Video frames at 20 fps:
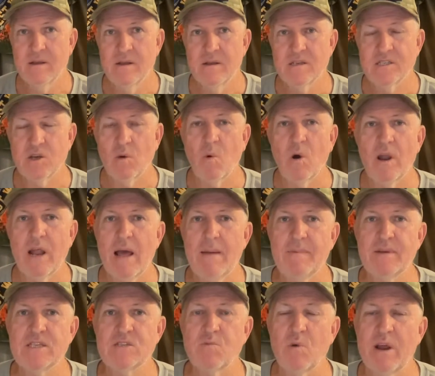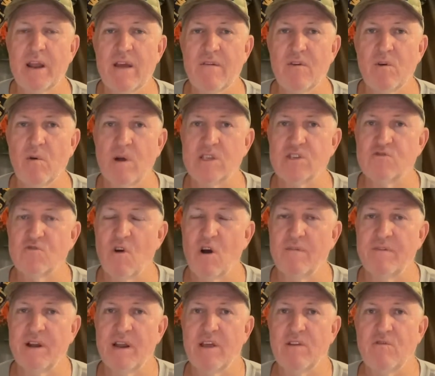So what happens when everyone's
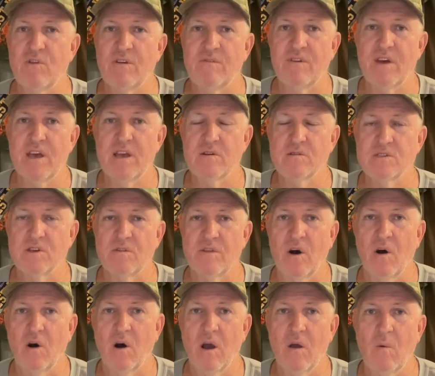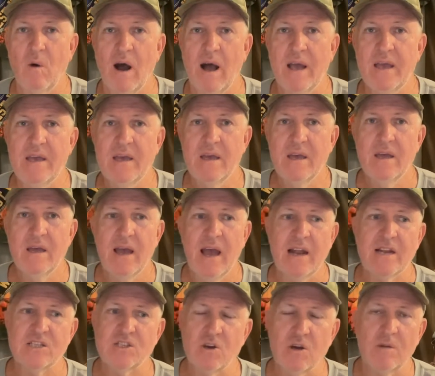driving electric vehicles on the highway
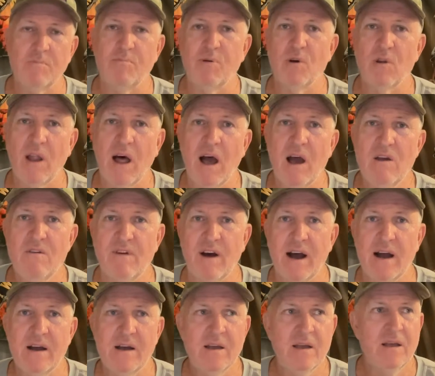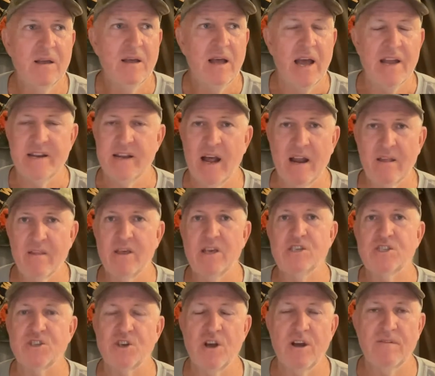and it's got to pull over and none of
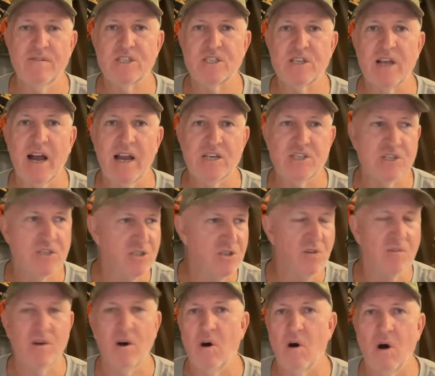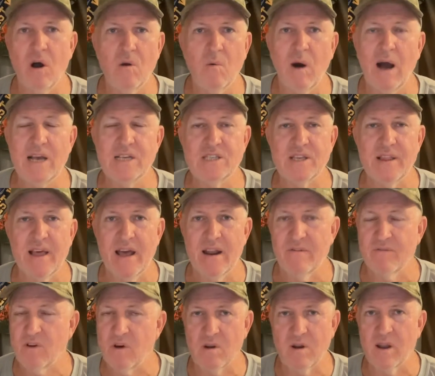these service stations on the highways and that
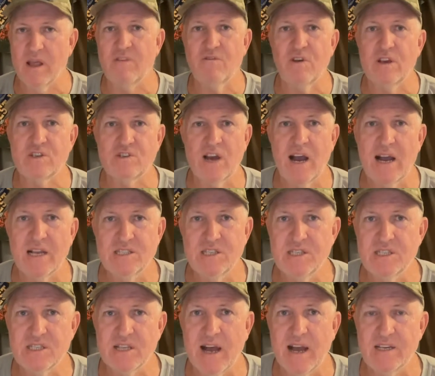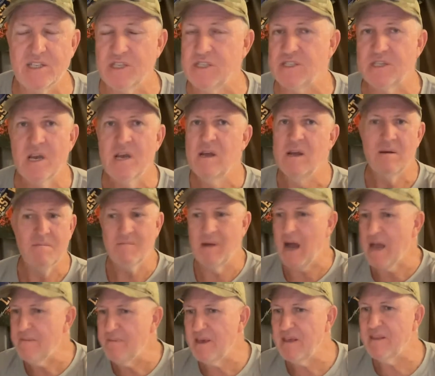have got electric charging stations?
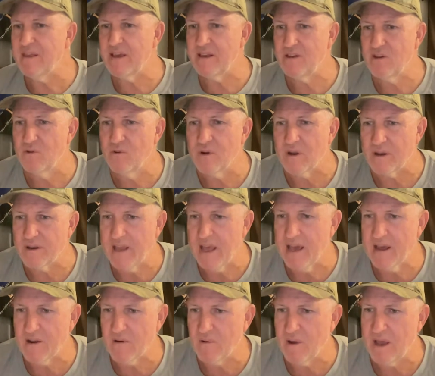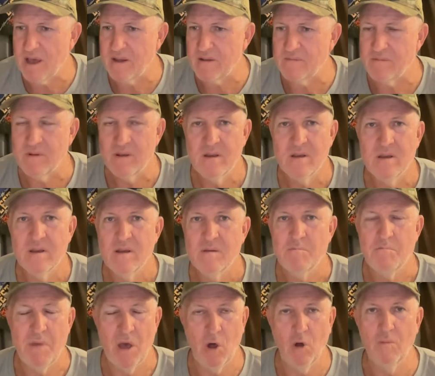Maybe they're doing it down around
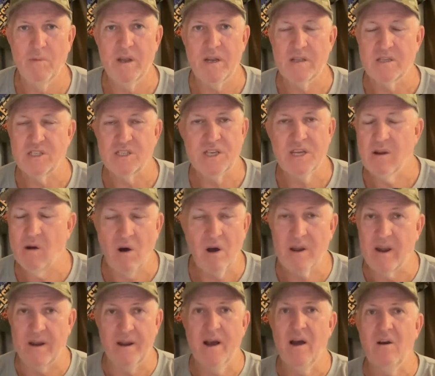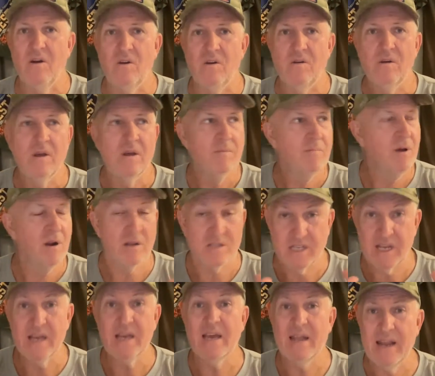Melbourne and Sydney. I don't know. But I'll
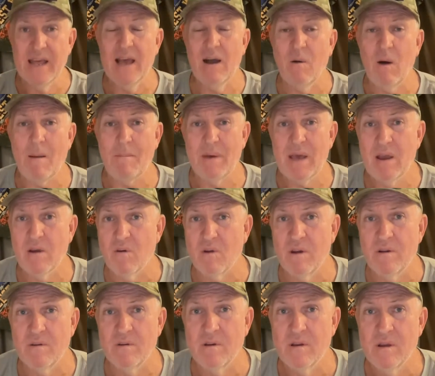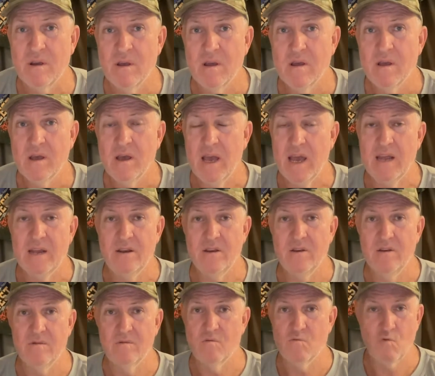tell you now, up here
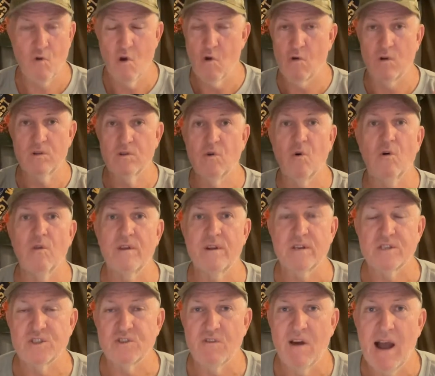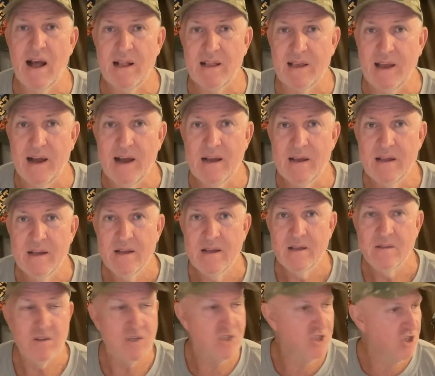in rural northern Australia,
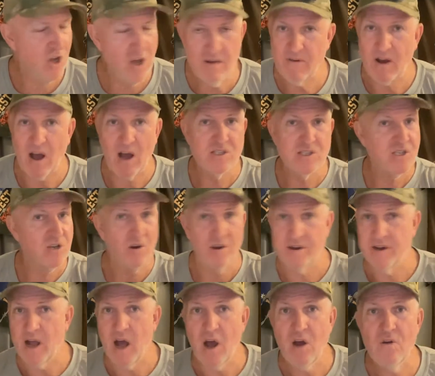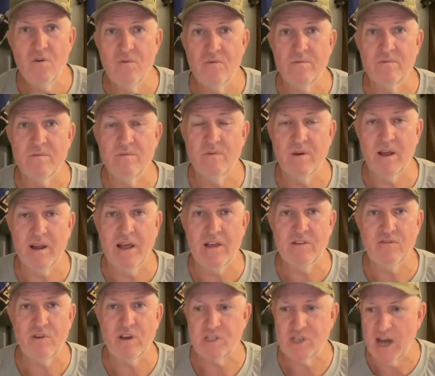the servos have got no
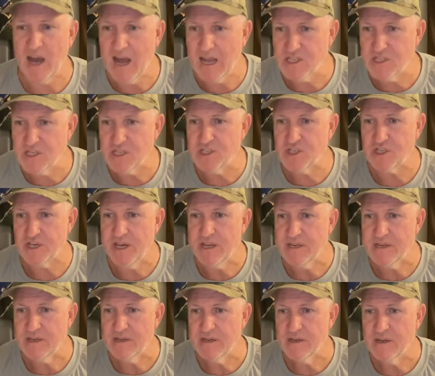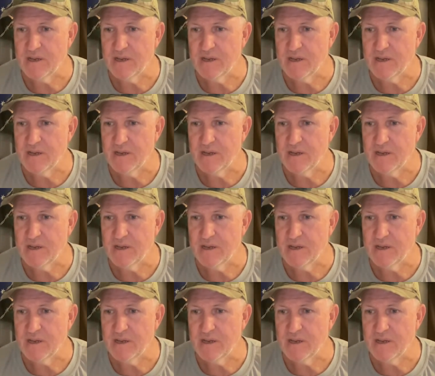electric charging shit.